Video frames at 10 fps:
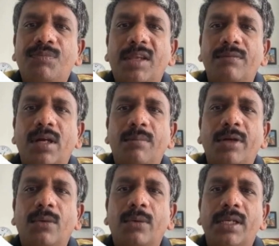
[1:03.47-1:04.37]
environment,
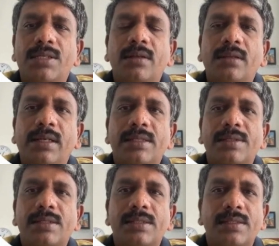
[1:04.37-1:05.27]
location, the
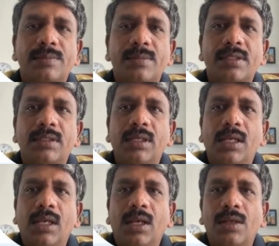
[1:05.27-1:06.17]
instance number.
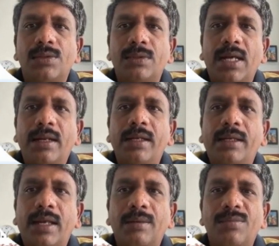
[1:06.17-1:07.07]
So then it
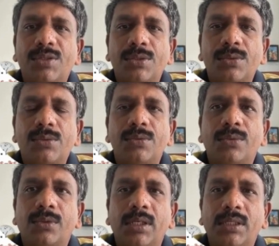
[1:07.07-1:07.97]
comes
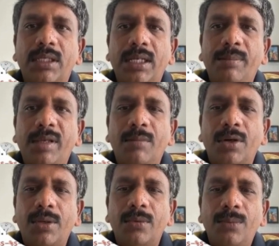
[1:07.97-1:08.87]
to the naming
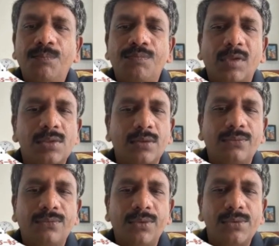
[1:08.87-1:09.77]
module. So
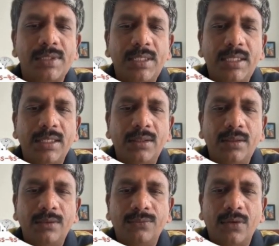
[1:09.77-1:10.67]
if you see here
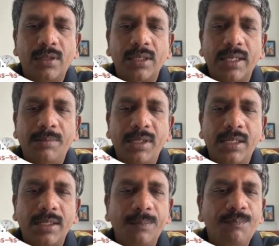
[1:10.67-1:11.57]
for the
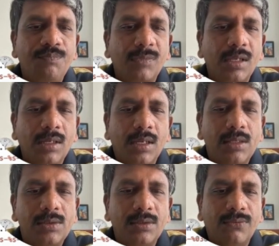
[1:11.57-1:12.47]
APAM,
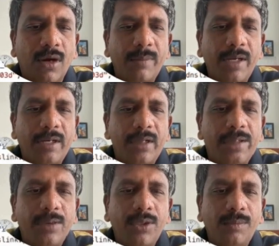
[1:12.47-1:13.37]
so the format it is
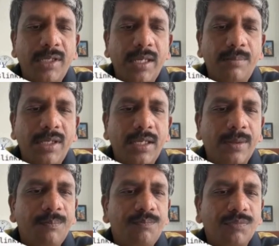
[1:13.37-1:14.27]
going to be
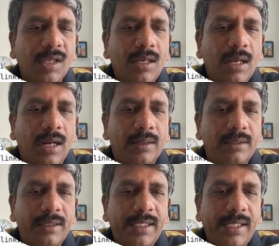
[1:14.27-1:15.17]
APIM and the
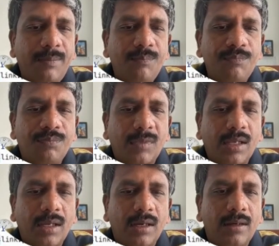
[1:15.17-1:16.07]
name,
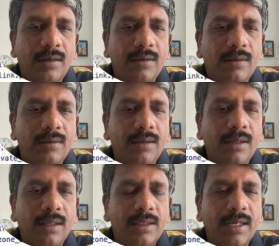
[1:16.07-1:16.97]

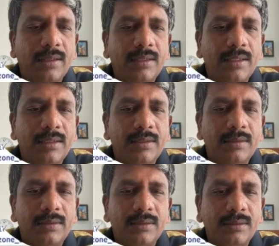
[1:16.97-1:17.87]
then the